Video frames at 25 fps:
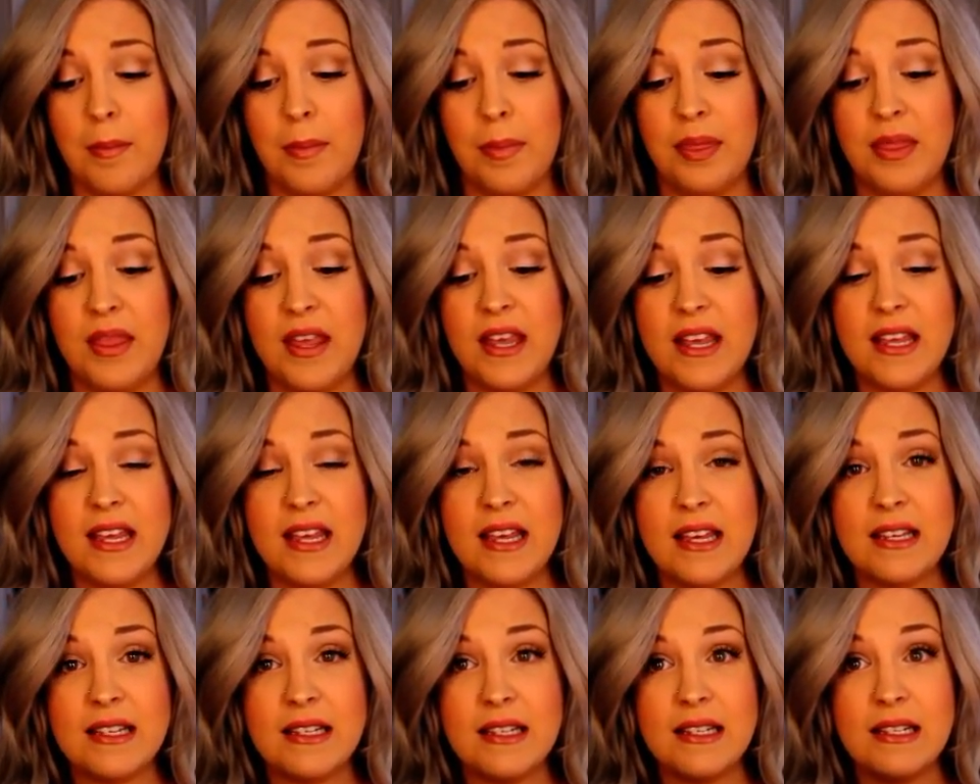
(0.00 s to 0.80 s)

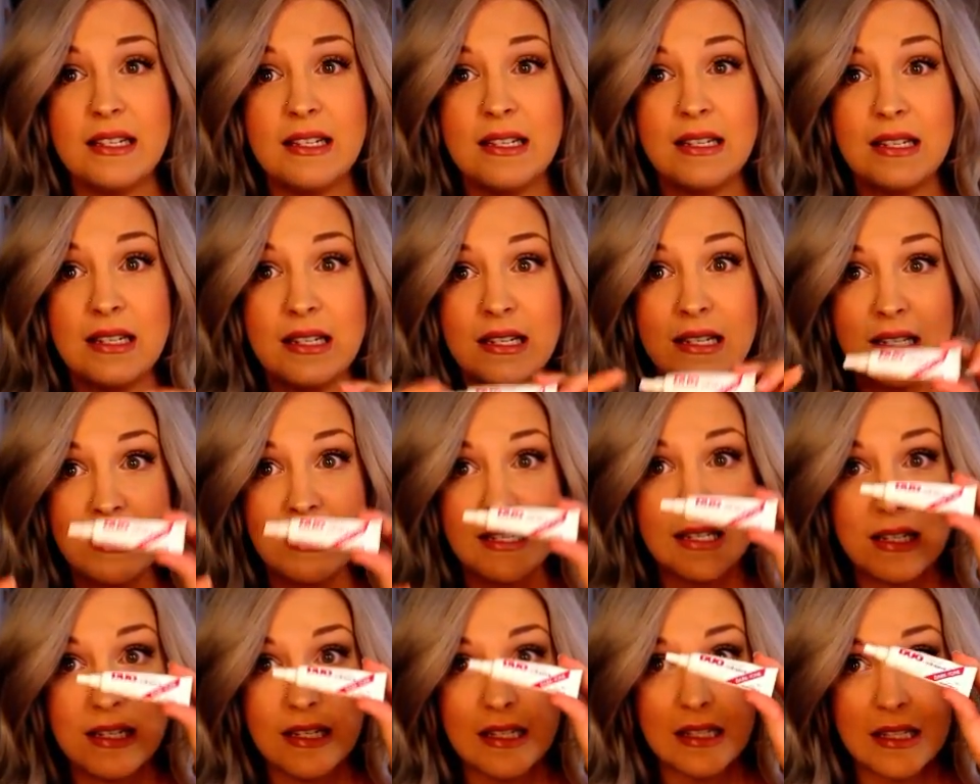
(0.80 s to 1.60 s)

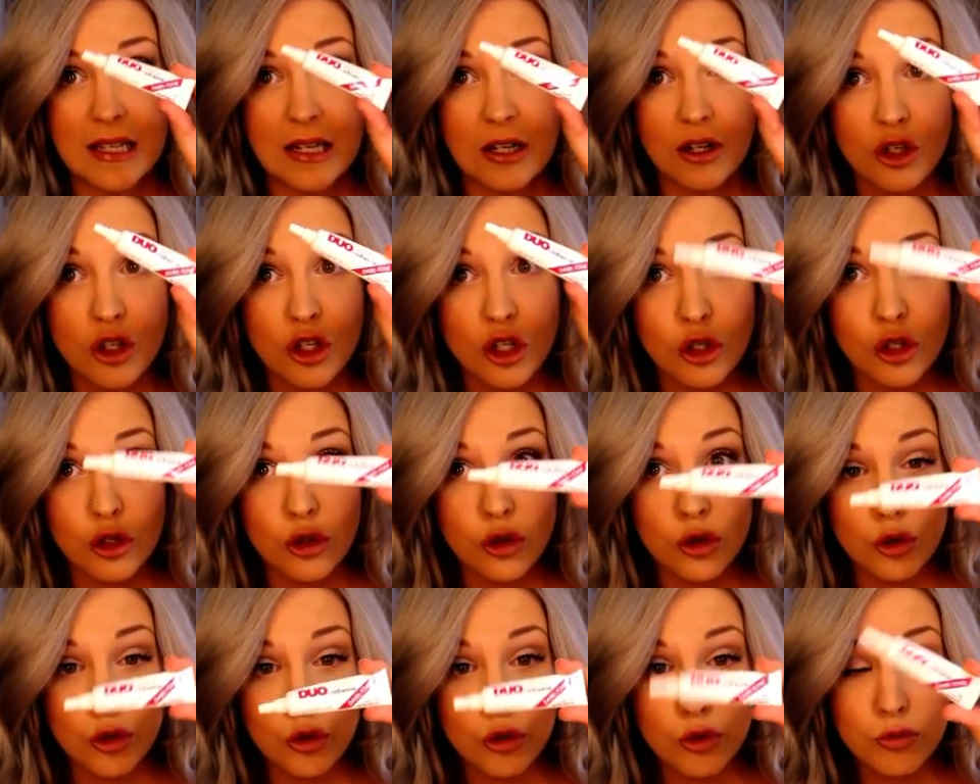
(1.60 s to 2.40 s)
These little
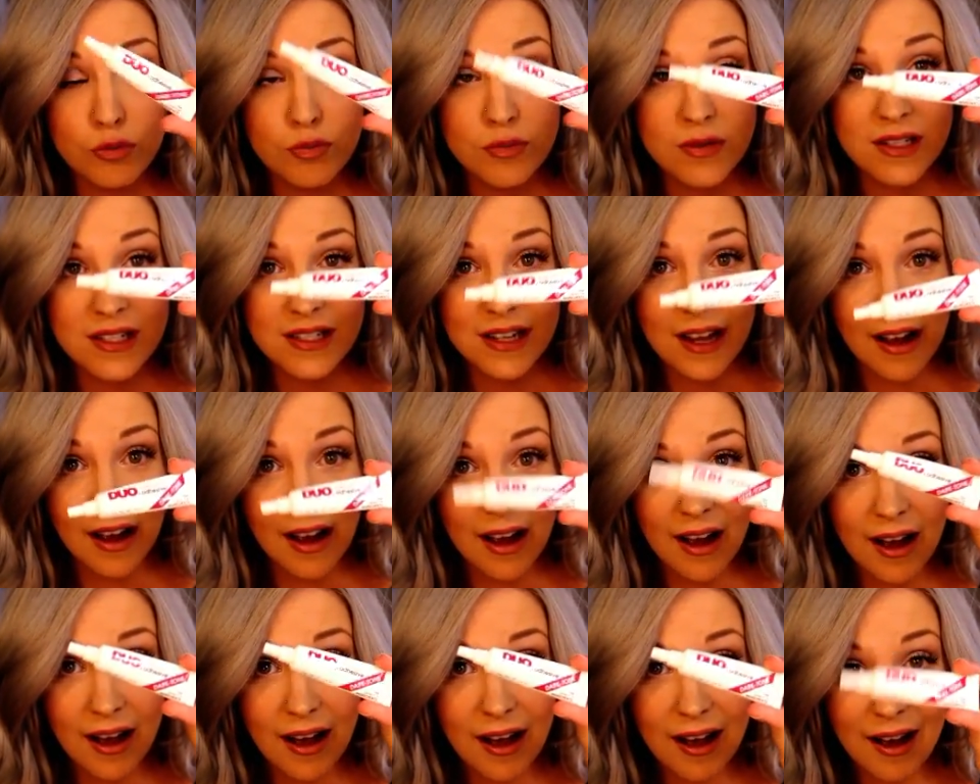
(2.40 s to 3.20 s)
tubes
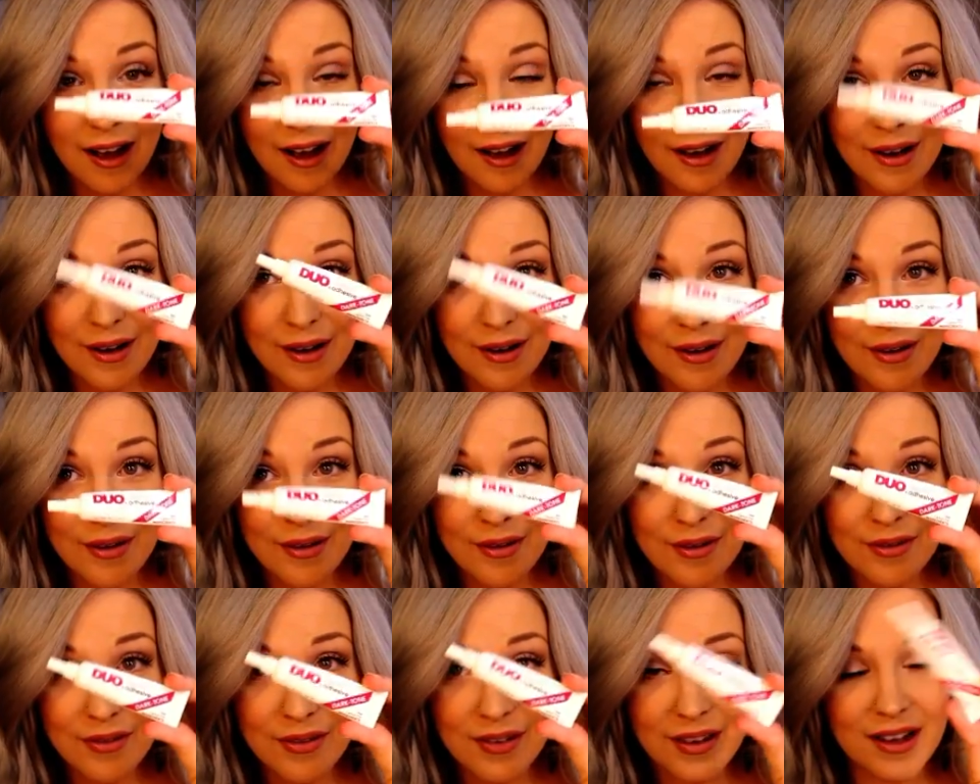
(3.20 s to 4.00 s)

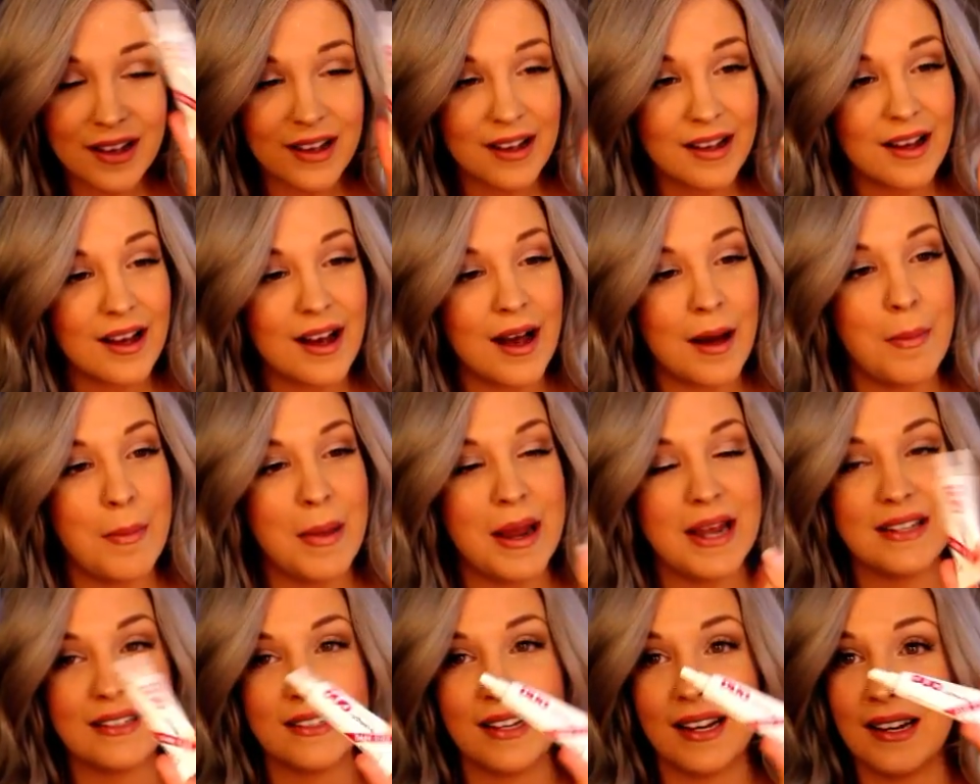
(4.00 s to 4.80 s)
of
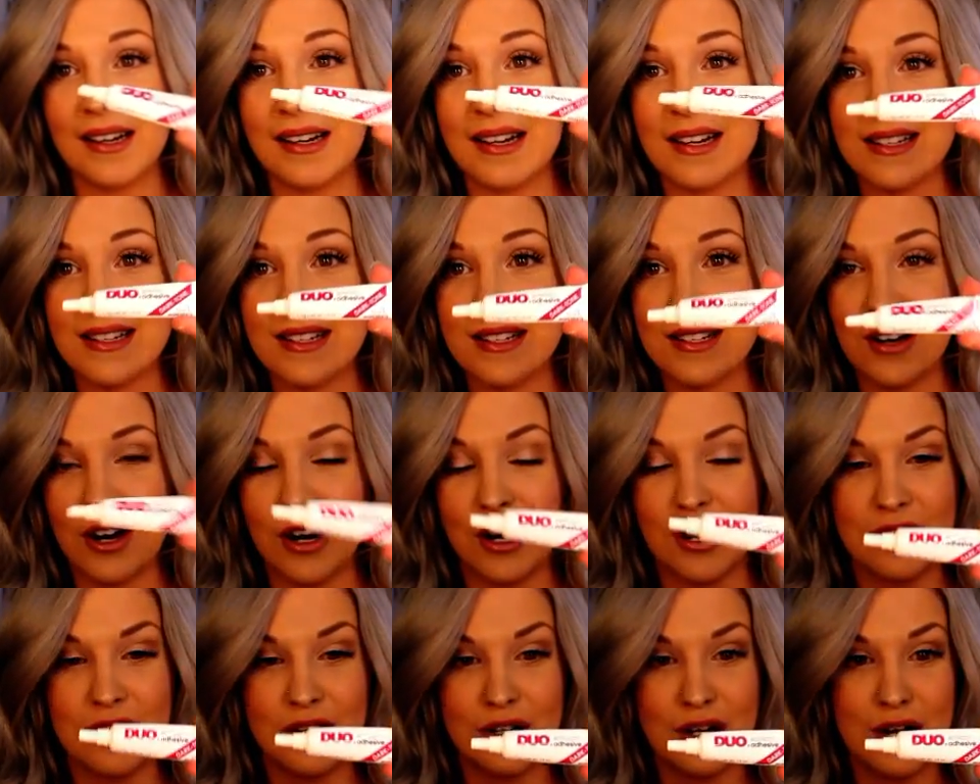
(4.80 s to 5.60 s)
amazingness
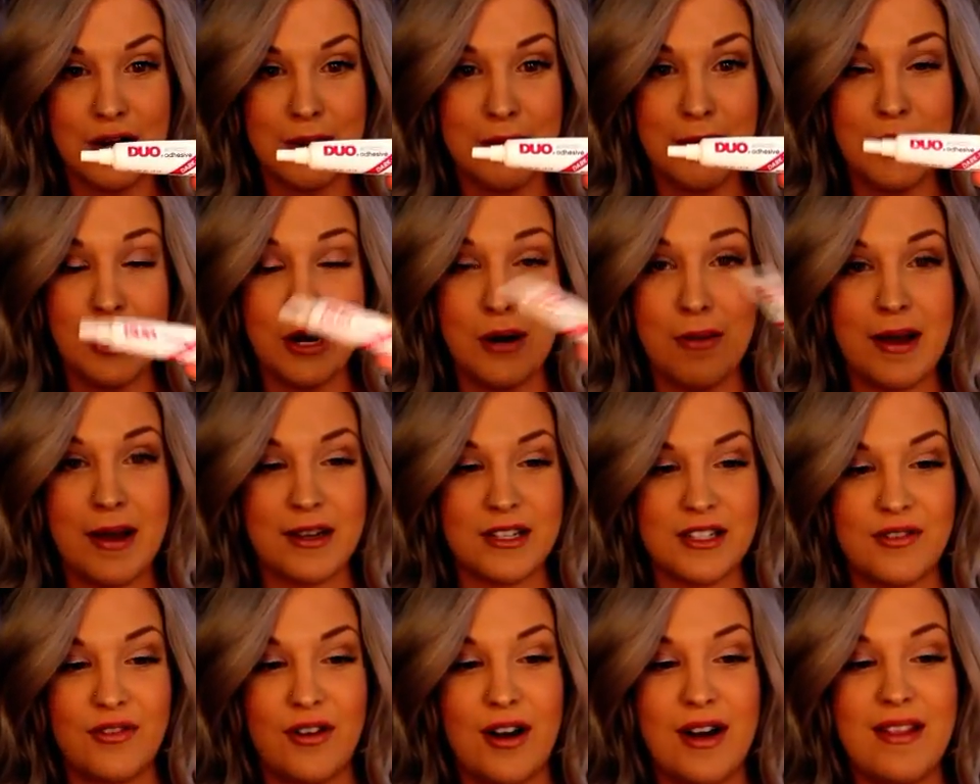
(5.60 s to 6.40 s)
are going to be your
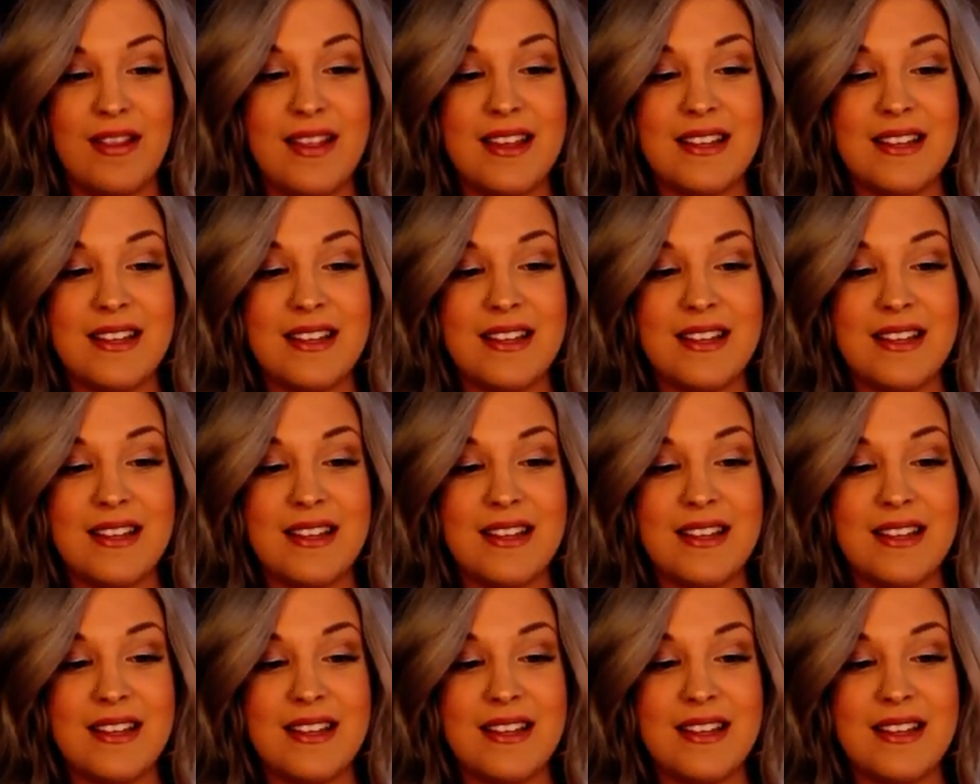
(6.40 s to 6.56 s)
best friend.